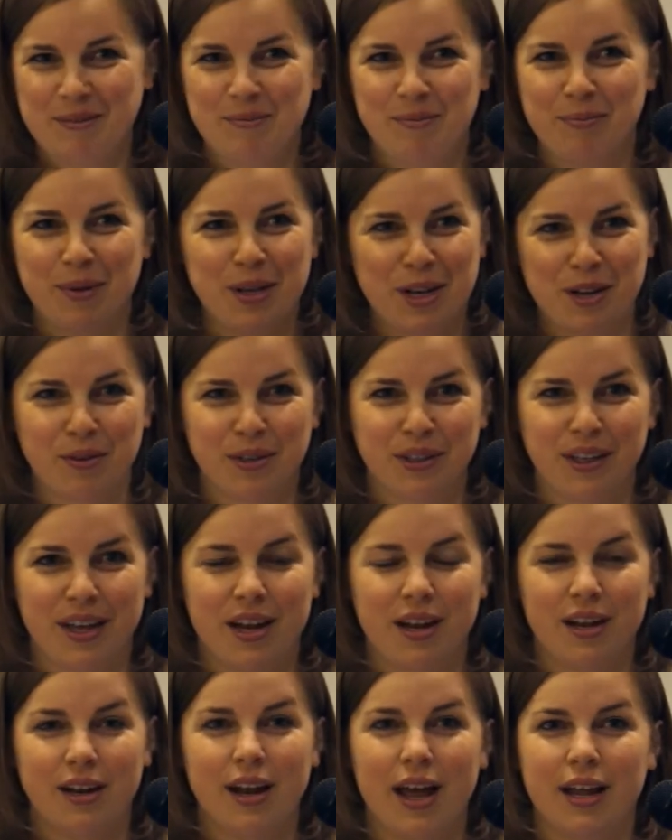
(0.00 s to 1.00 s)
media
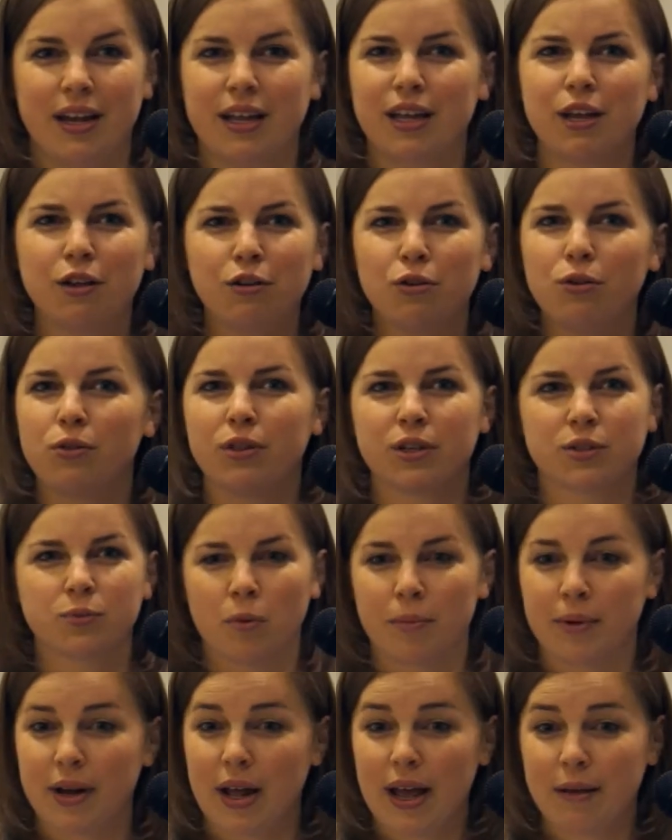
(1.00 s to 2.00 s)
related, and he knew this
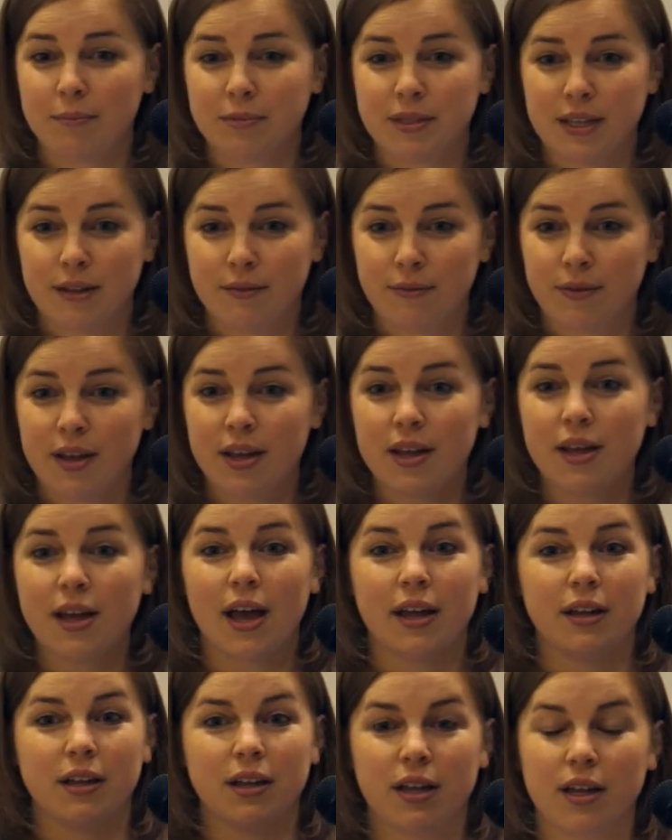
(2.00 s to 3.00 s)
woman at MTV,
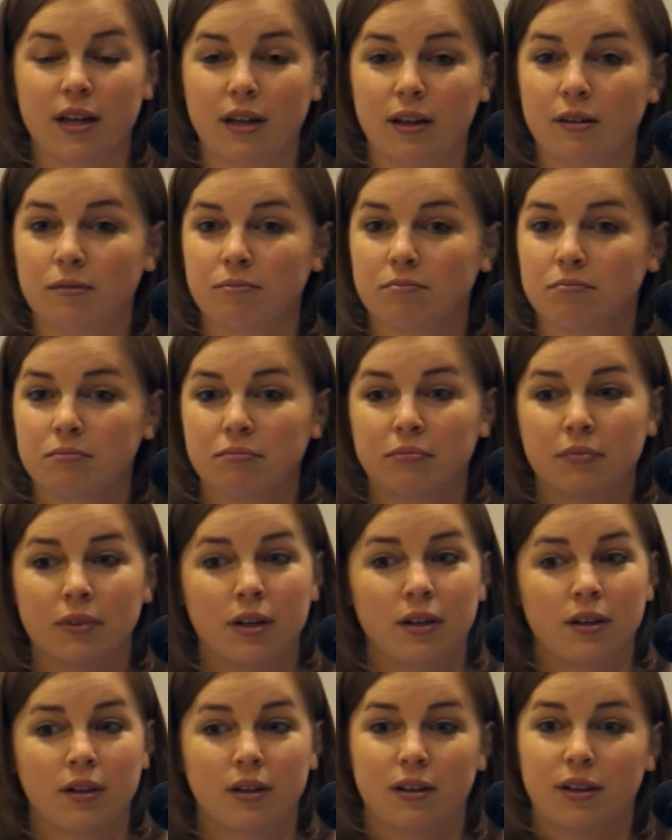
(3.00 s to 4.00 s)
and
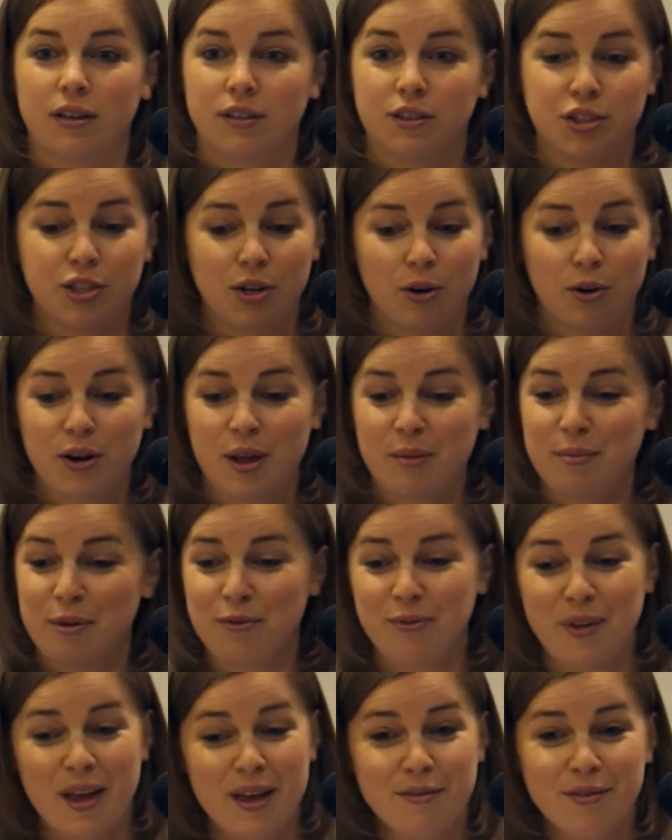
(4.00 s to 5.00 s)
she owed him a
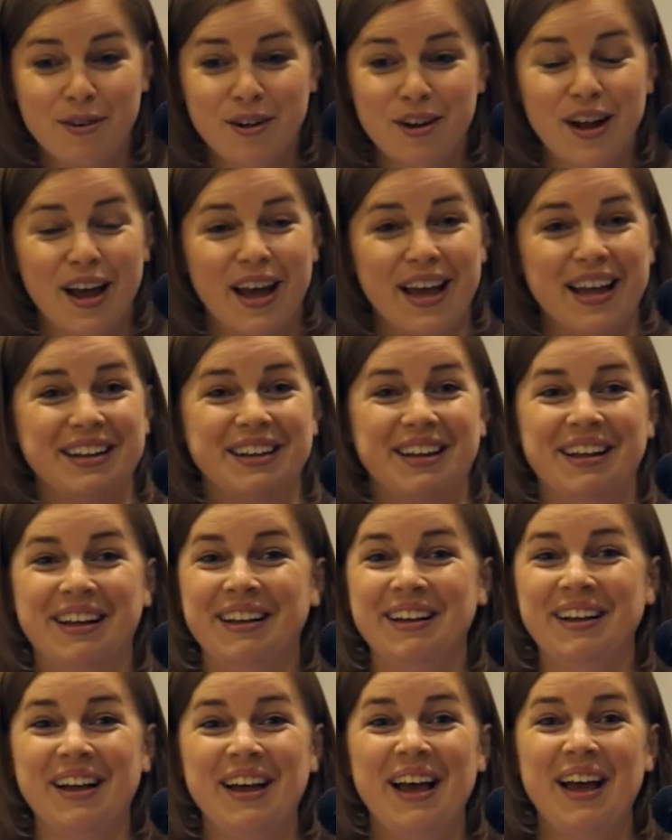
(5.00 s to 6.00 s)
favor, and
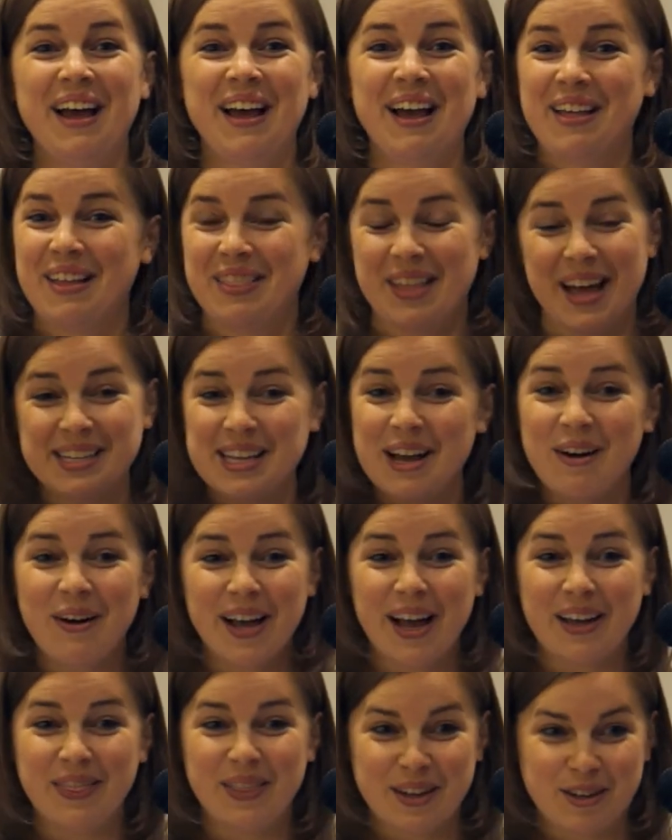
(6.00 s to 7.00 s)
that's how
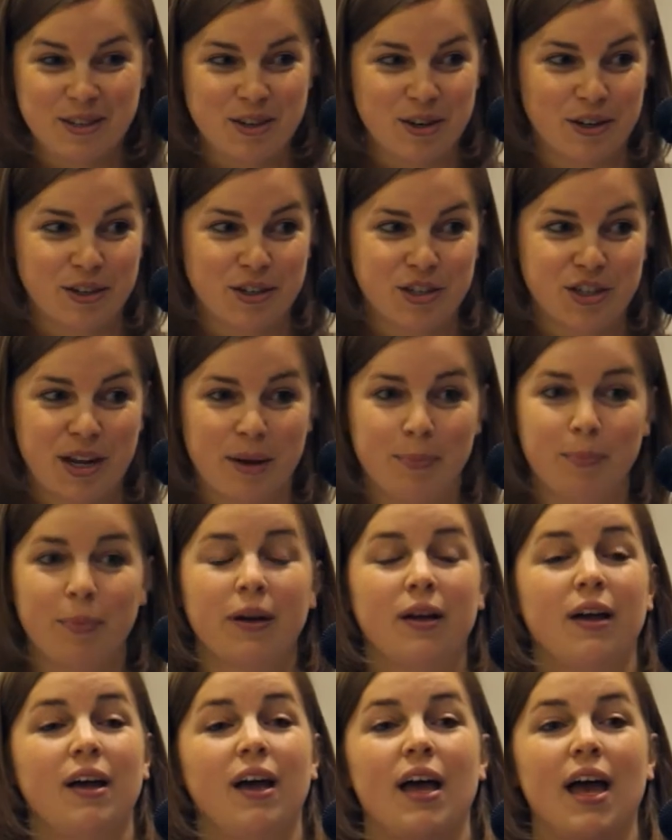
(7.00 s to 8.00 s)
I got the internship.
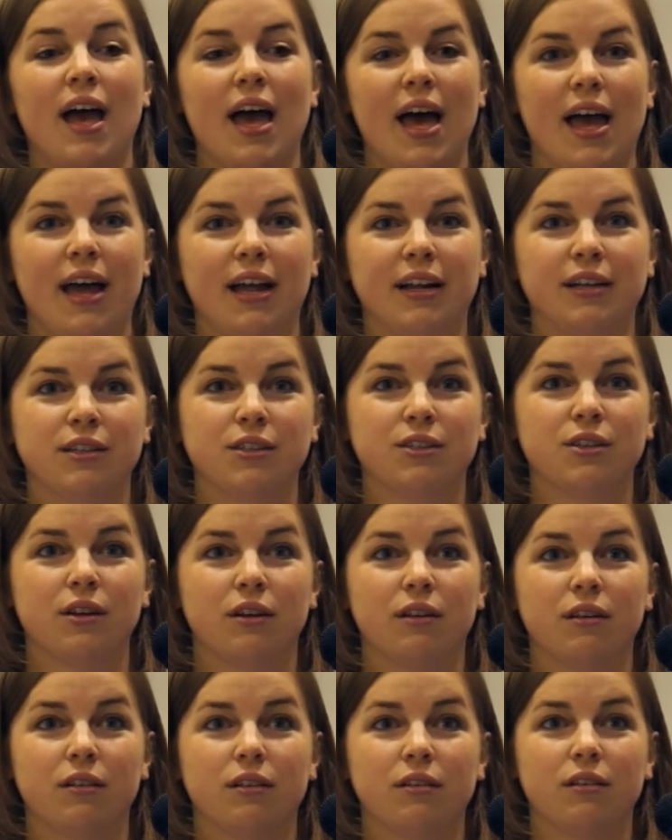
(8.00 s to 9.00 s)
And
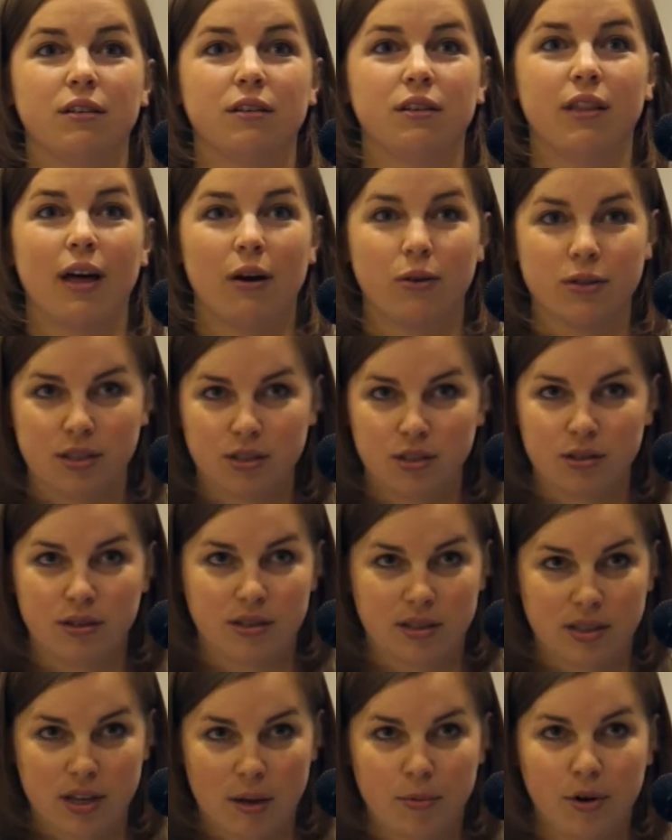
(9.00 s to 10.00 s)
that was
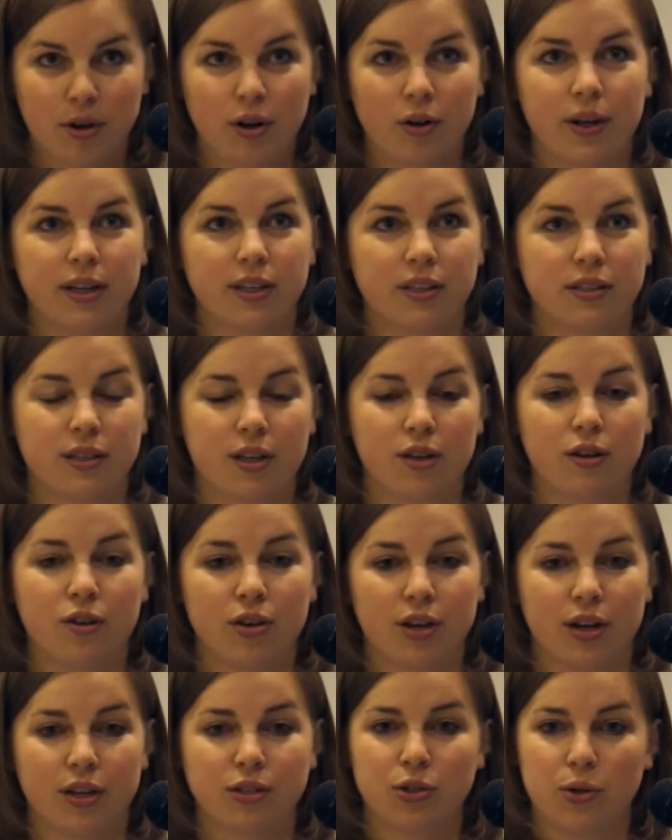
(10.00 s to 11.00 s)
the summer going into senior
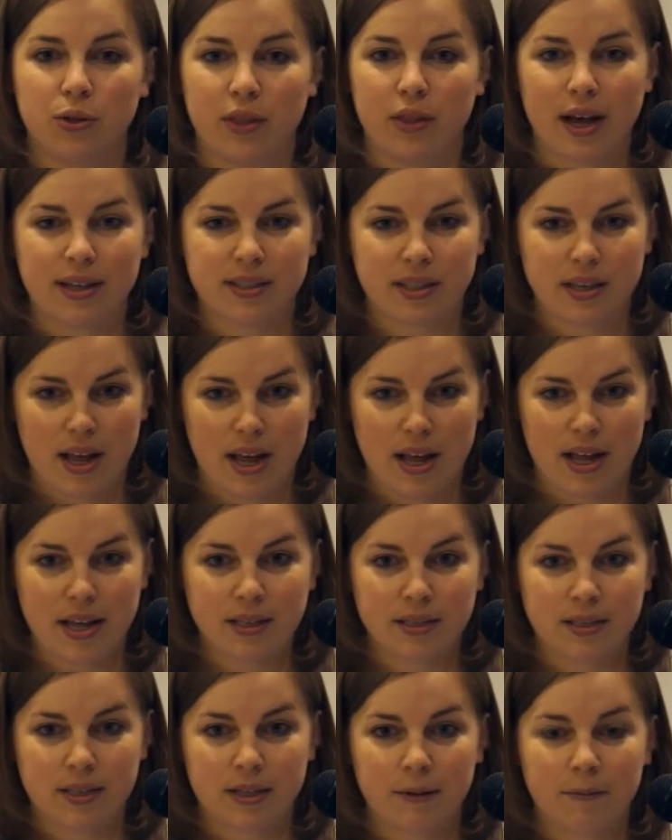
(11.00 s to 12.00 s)
year in
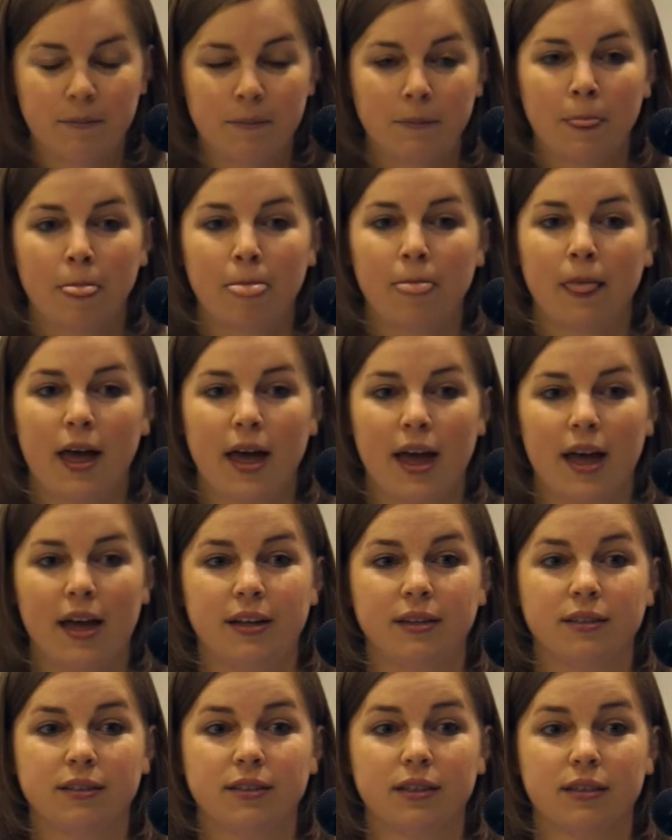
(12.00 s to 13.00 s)
2008,
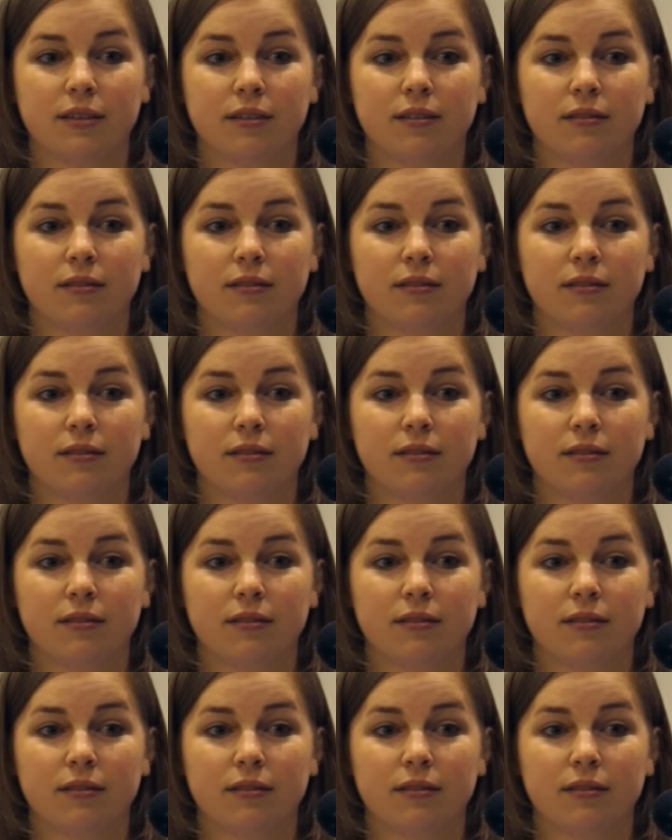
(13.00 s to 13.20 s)
and